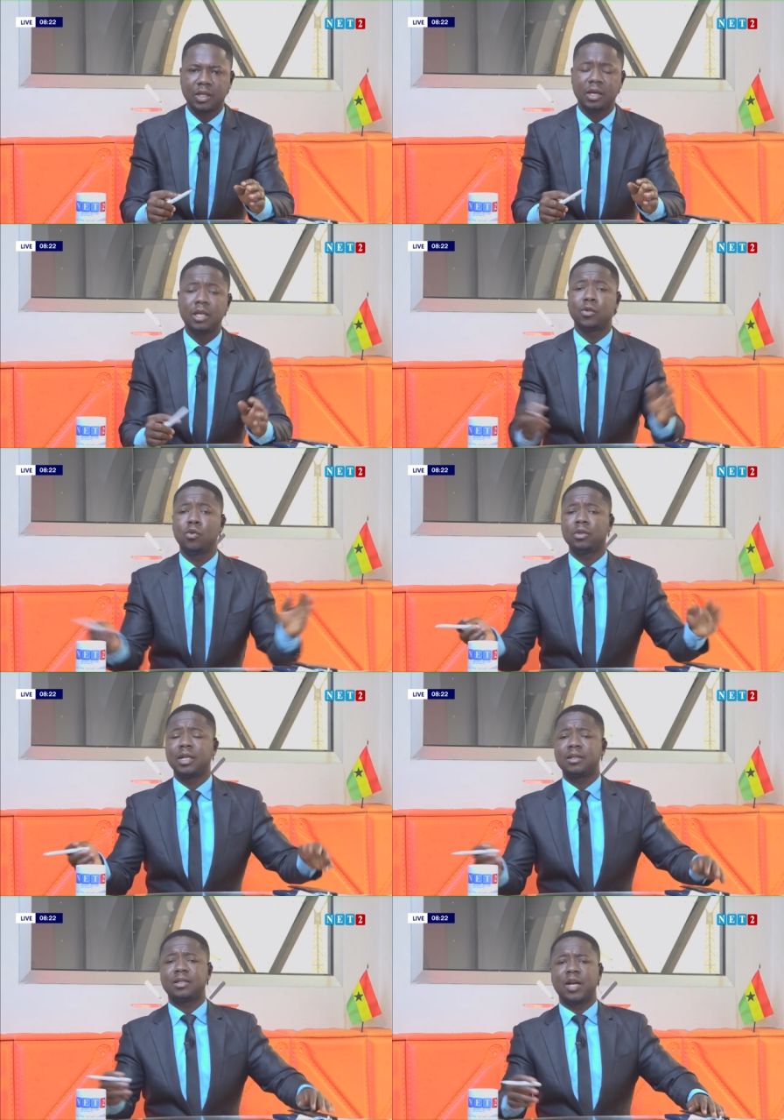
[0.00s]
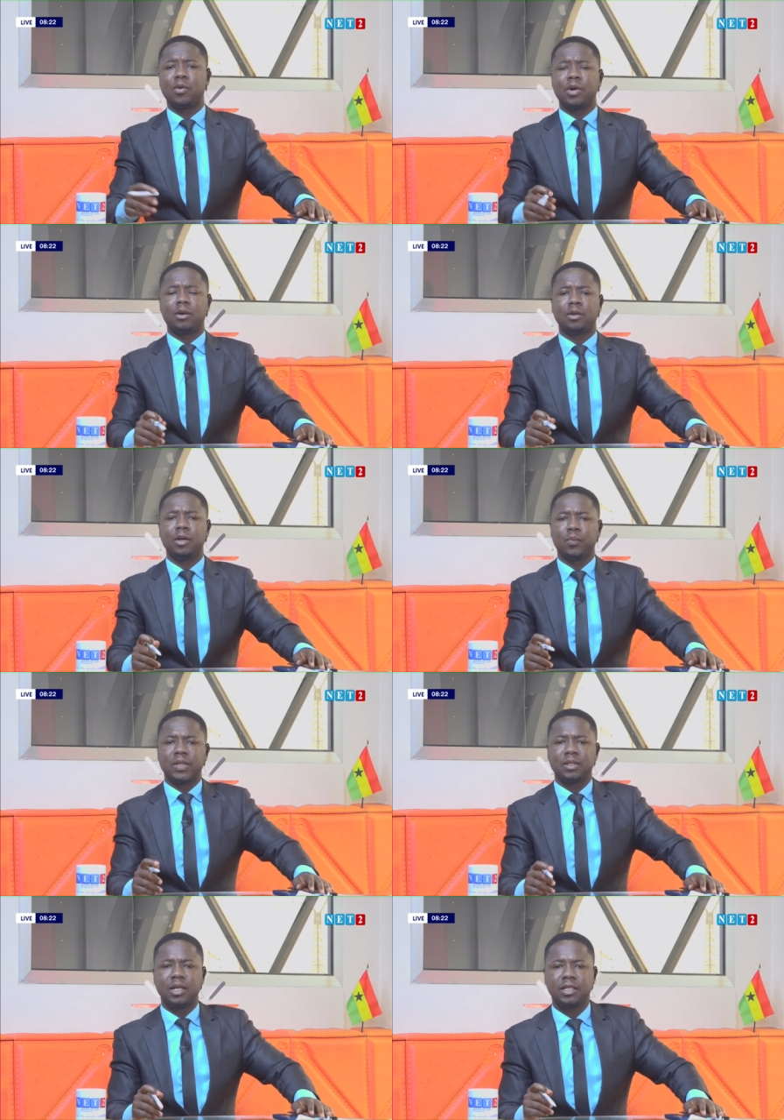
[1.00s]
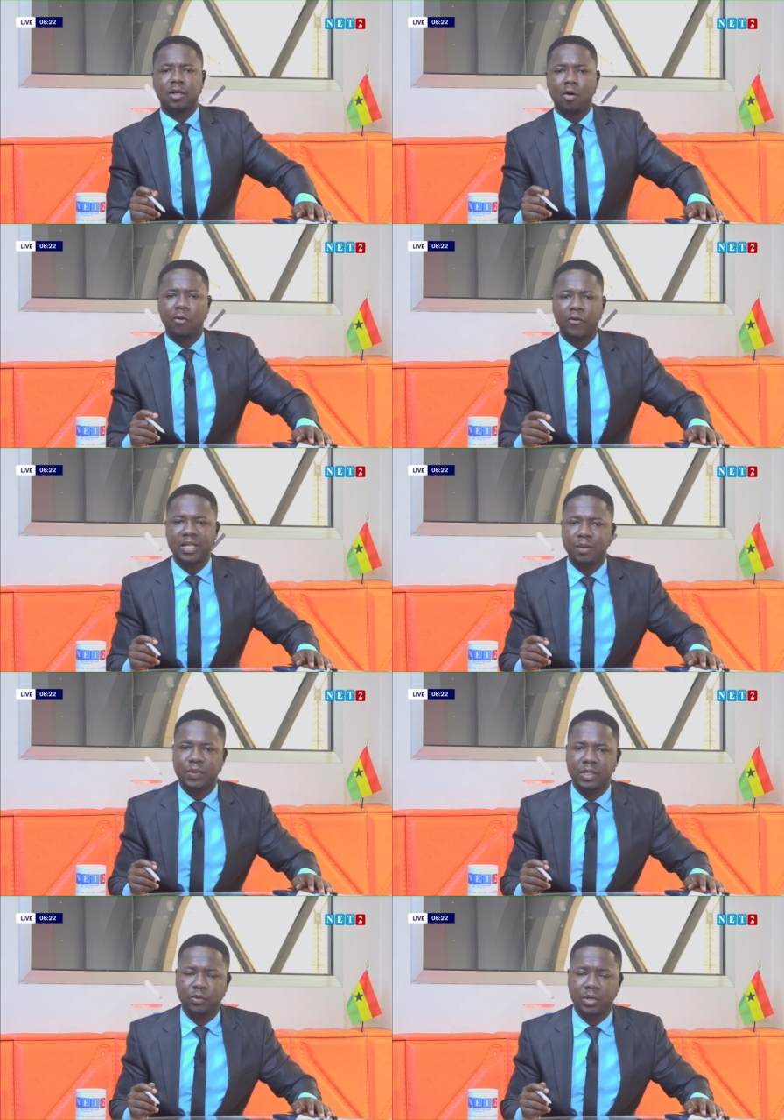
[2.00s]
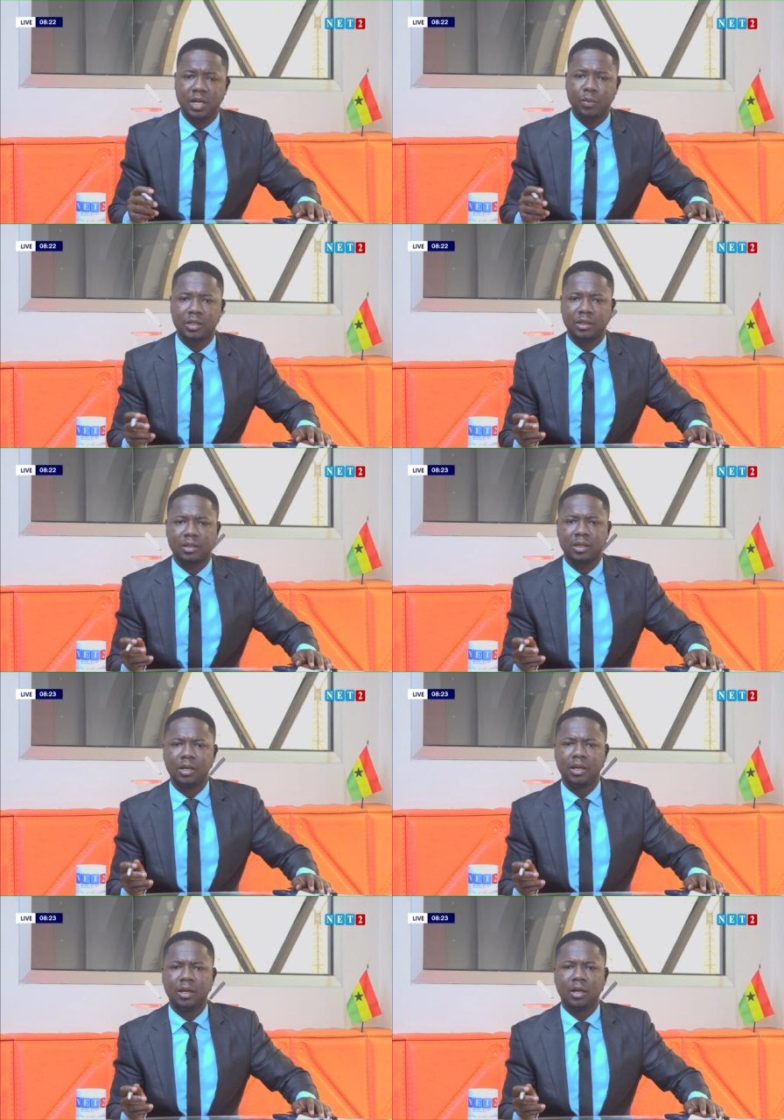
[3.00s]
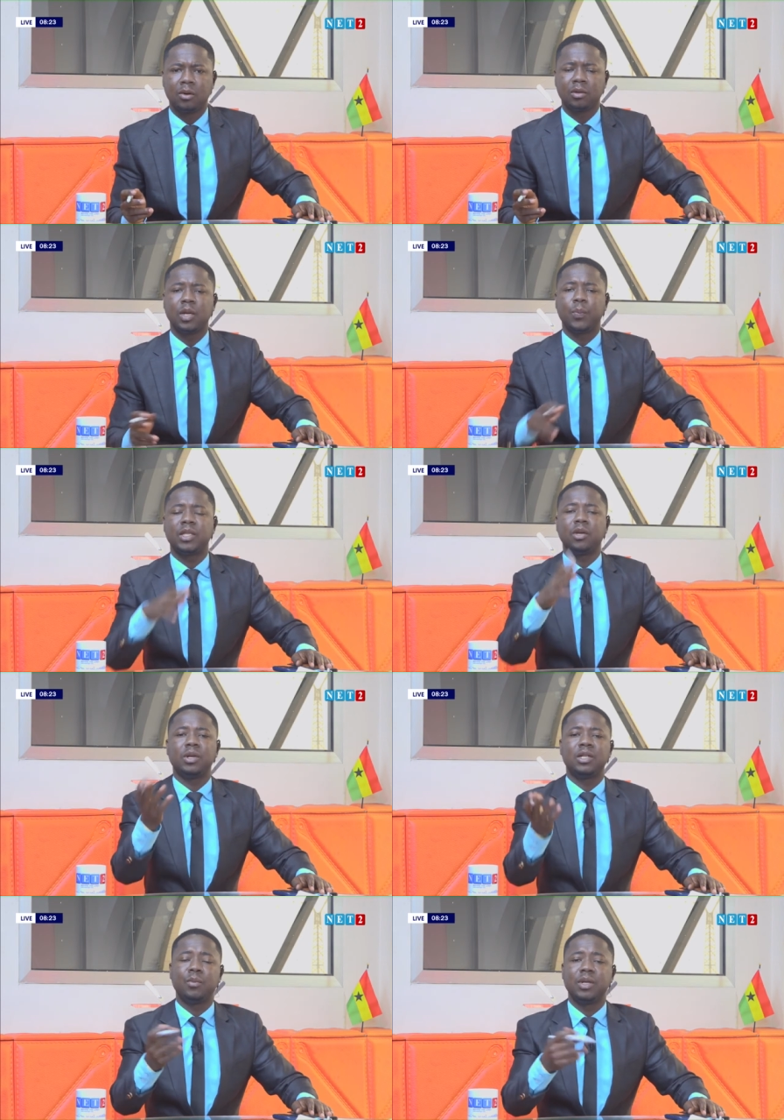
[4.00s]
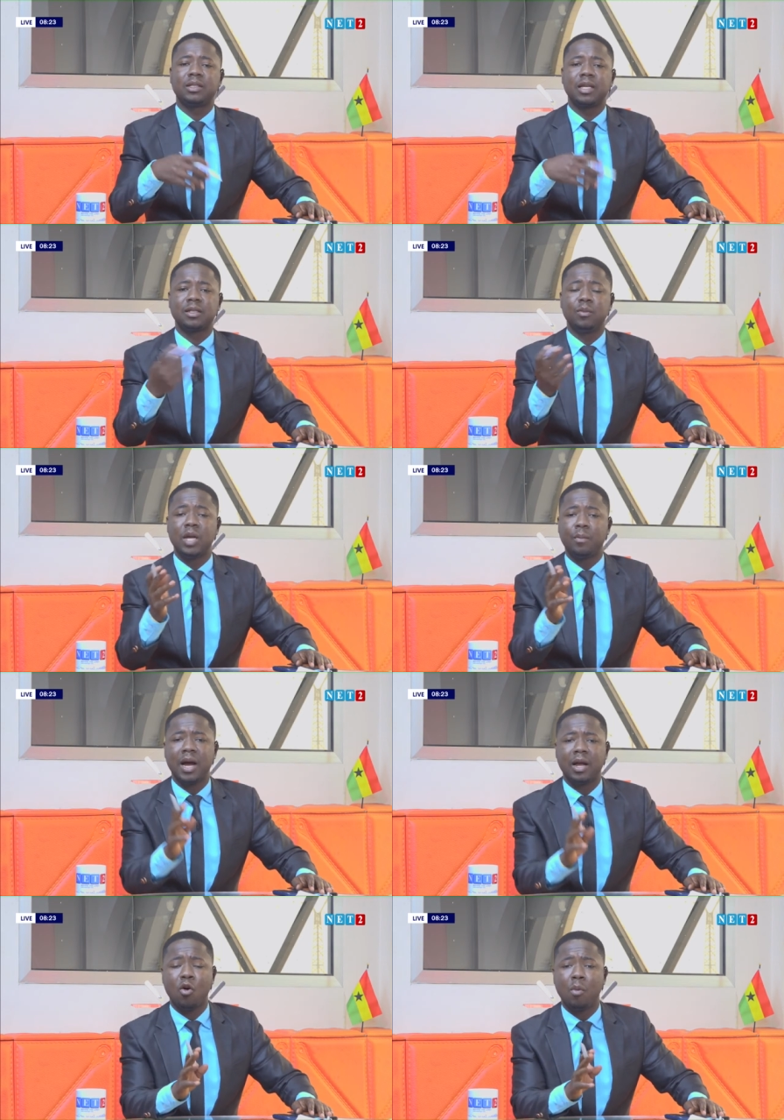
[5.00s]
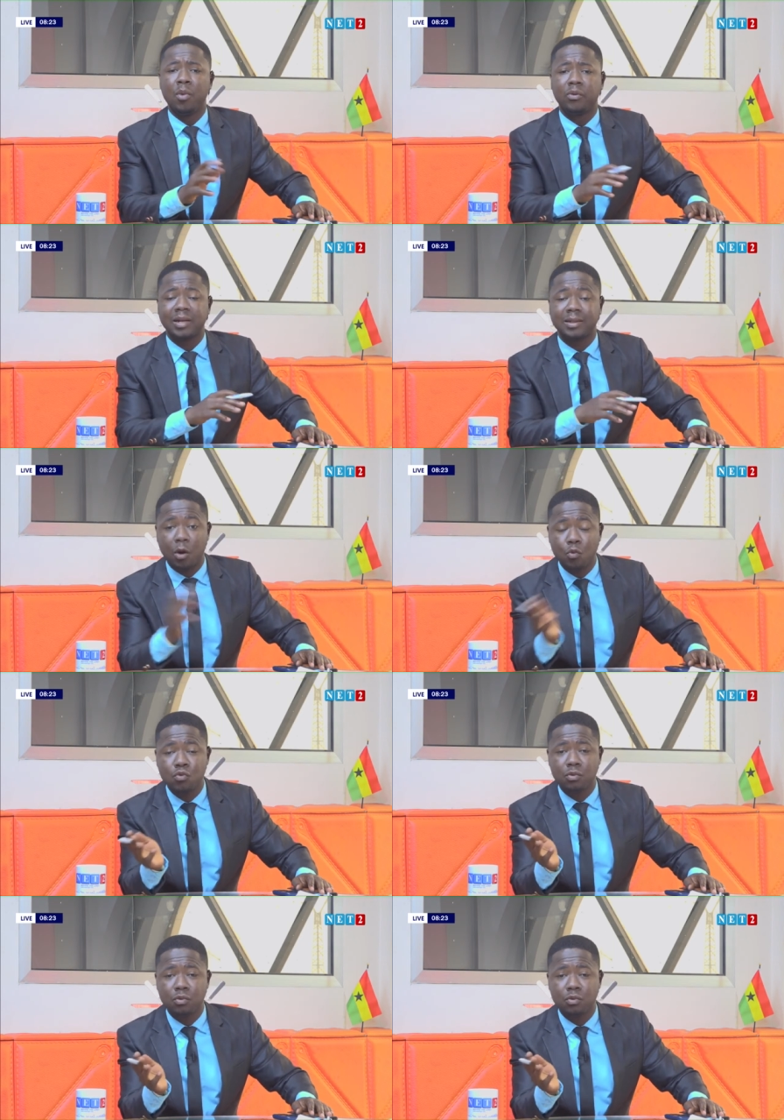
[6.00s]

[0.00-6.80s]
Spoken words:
It's good that this time around, president said, on for deputy regional ministers. Because deputy regional ministers need to be a buy, chat to,